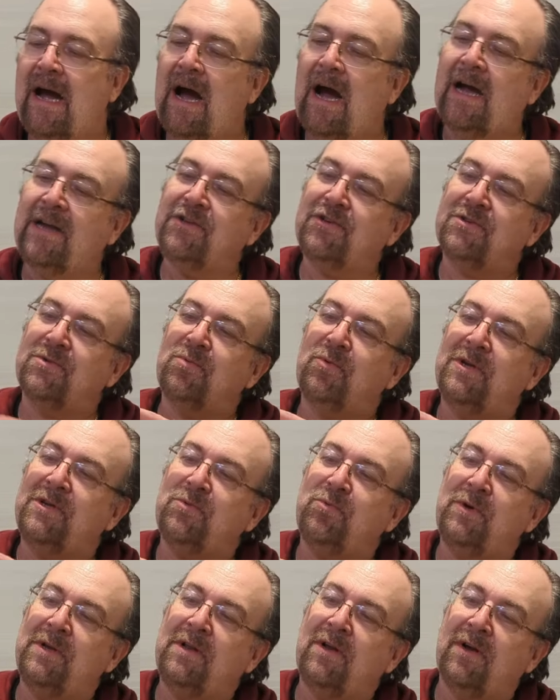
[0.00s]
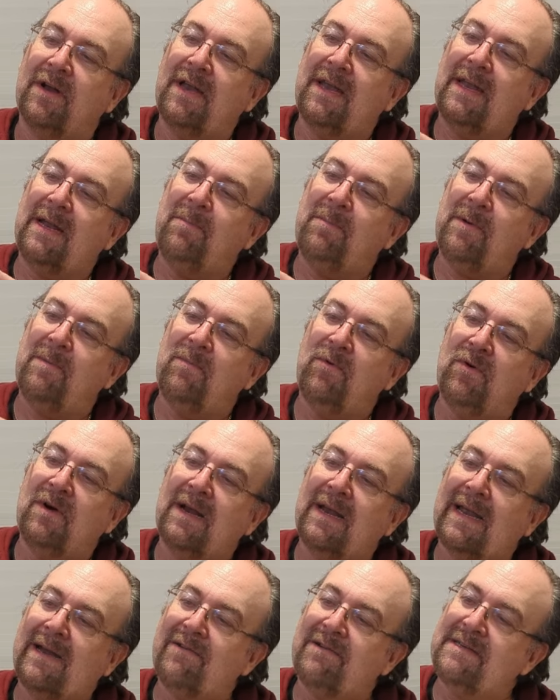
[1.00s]
I just wish we'd got a little bit more
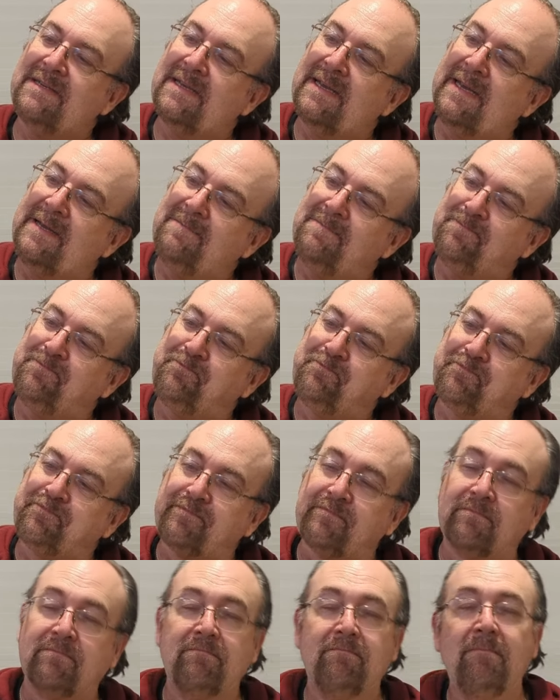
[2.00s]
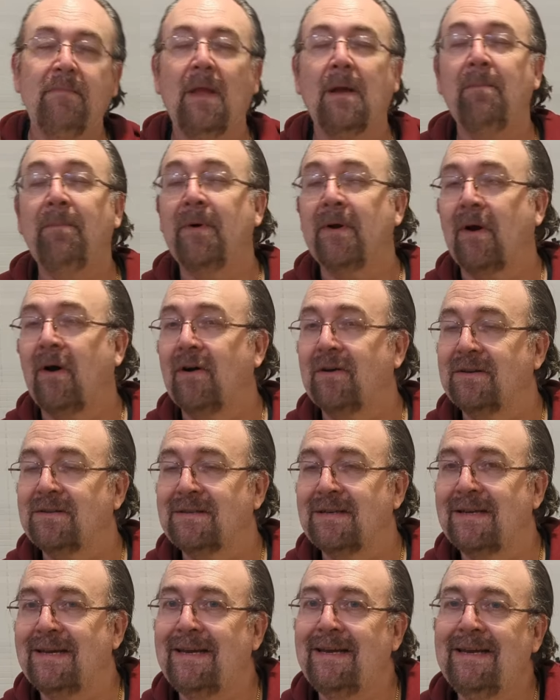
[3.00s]
clarity, but
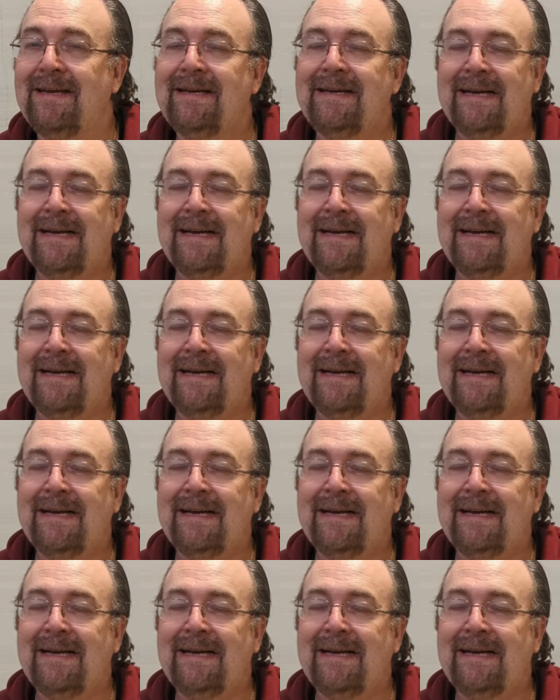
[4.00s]
honestly,